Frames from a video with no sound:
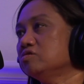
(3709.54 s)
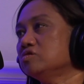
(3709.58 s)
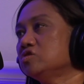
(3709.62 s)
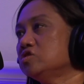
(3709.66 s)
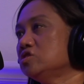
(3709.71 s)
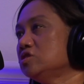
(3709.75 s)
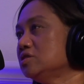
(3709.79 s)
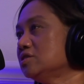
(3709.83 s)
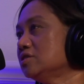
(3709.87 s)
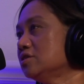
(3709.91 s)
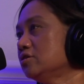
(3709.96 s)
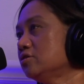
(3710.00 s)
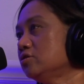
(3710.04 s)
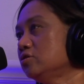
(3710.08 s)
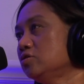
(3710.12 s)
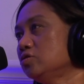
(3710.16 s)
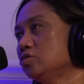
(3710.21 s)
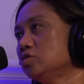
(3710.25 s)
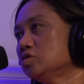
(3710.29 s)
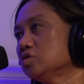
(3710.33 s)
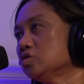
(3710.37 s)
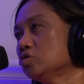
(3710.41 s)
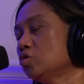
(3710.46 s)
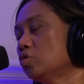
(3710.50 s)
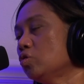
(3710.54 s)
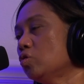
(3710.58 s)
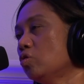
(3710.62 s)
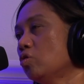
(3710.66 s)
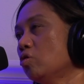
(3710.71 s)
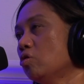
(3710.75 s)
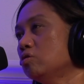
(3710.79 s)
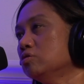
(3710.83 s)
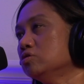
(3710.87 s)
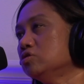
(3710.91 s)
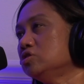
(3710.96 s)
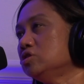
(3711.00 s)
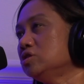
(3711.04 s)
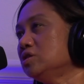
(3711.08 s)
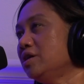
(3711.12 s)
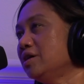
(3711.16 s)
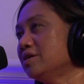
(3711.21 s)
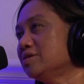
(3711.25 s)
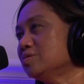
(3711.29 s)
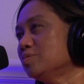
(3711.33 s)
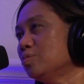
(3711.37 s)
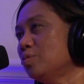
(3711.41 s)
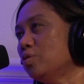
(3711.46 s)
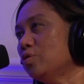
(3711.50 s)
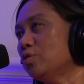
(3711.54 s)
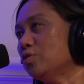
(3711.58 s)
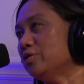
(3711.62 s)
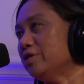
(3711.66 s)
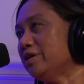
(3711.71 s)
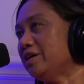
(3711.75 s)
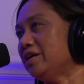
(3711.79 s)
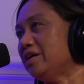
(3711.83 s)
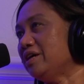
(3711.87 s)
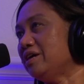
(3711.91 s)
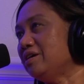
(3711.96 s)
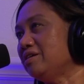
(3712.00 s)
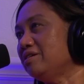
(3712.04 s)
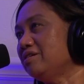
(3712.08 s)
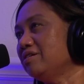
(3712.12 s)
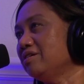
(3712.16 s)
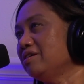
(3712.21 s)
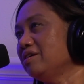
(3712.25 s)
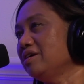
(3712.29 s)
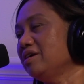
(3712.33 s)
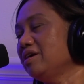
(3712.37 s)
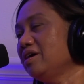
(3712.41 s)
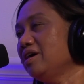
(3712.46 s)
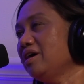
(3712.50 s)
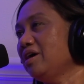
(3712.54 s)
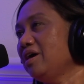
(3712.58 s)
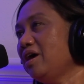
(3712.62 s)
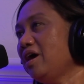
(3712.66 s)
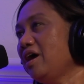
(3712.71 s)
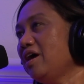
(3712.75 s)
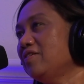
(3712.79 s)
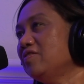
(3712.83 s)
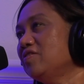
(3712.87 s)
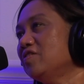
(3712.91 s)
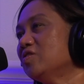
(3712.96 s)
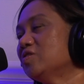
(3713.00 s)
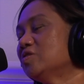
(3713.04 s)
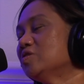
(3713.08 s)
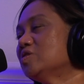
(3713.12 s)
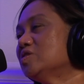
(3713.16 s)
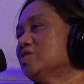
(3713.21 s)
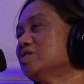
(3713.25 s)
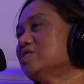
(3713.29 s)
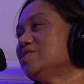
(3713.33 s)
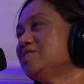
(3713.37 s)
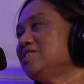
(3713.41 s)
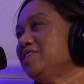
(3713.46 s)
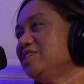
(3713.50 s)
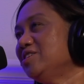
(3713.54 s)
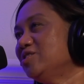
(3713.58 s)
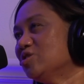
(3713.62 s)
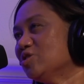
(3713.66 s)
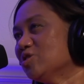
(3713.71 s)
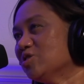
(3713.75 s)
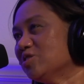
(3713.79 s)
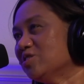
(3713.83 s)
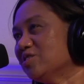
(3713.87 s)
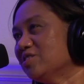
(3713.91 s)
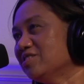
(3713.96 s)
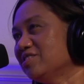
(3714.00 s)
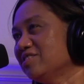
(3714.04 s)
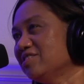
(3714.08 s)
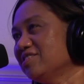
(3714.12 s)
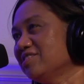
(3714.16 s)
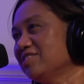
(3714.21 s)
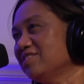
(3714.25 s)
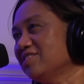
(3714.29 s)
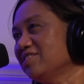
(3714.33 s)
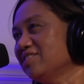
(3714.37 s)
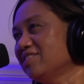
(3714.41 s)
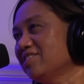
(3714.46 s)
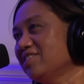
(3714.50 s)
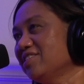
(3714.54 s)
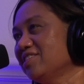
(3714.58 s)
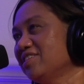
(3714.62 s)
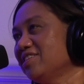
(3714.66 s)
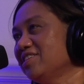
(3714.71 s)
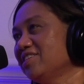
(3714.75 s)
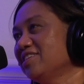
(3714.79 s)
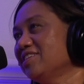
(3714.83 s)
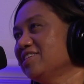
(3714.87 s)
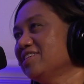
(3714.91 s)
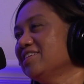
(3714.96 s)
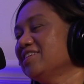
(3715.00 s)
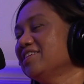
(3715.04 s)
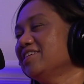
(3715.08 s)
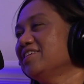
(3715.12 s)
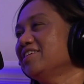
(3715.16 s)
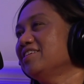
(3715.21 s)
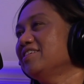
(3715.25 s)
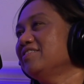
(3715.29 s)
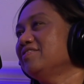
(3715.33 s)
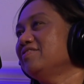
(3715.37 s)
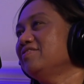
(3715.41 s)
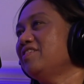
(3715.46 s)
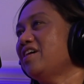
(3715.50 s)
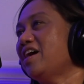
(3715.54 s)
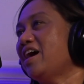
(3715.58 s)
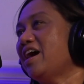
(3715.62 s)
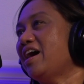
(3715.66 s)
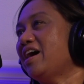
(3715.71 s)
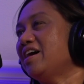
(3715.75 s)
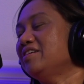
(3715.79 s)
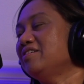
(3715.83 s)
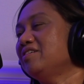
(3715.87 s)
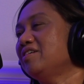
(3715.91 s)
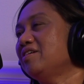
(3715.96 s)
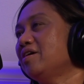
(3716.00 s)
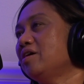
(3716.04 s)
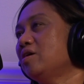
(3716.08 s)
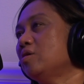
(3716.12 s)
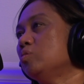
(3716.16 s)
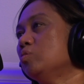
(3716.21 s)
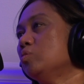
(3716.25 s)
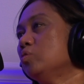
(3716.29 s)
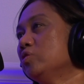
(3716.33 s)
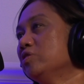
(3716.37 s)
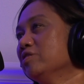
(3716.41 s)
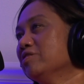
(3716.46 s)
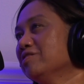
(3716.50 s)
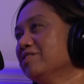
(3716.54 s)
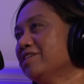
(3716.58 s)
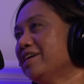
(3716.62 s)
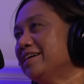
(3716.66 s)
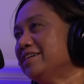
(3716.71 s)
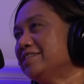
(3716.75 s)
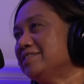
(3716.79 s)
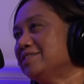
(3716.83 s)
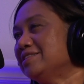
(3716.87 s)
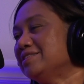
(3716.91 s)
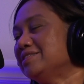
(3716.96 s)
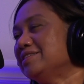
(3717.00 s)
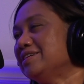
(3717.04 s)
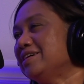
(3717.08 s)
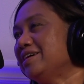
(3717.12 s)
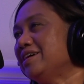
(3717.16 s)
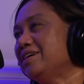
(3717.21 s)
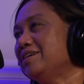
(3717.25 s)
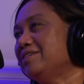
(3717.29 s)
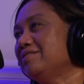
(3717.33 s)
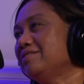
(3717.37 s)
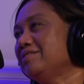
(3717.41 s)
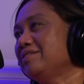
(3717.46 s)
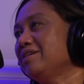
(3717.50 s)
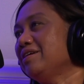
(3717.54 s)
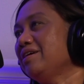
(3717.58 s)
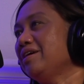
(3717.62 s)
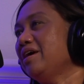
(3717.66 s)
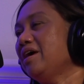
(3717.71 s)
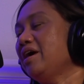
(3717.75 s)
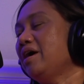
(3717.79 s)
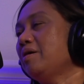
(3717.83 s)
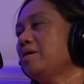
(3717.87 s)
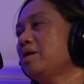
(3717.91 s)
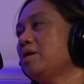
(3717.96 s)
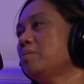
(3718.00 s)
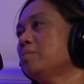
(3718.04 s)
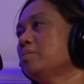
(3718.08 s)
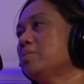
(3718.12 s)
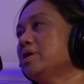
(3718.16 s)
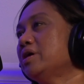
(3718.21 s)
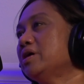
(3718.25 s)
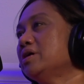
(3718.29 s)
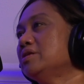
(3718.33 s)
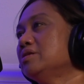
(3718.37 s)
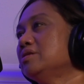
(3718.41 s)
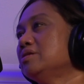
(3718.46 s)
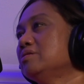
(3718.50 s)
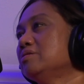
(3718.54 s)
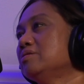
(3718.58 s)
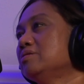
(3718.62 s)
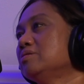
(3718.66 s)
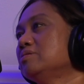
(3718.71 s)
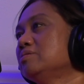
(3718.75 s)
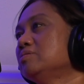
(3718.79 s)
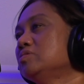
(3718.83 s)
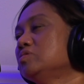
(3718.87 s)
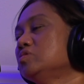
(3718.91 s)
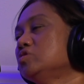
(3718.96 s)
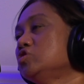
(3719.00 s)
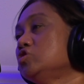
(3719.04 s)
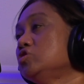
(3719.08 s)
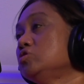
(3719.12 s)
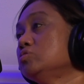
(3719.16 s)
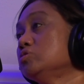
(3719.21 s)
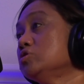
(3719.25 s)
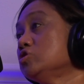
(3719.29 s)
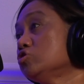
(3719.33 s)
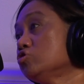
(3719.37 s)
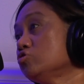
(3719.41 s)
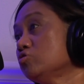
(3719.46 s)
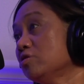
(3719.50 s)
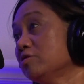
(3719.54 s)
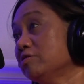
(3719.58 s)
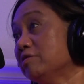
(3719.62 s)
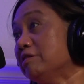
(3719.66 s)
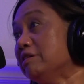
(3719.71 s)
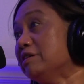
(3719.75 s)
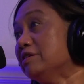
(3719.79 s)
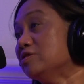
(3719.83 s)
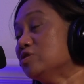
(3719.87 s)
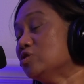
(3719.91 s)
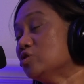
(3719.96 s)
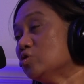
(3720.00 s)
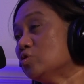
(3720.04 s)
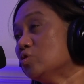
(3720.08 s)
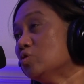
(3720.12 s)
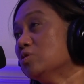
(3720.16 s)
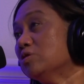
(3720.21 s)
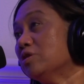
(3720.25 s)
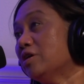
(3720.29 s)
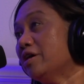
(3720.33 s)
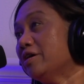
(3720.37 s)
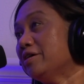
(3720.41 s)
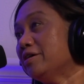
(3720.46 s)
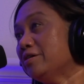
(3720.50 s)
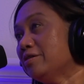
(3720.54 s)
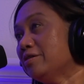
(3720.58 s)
She's at a new school. She gets bullied, and there's this teacher that realizes it, but she was struggling in school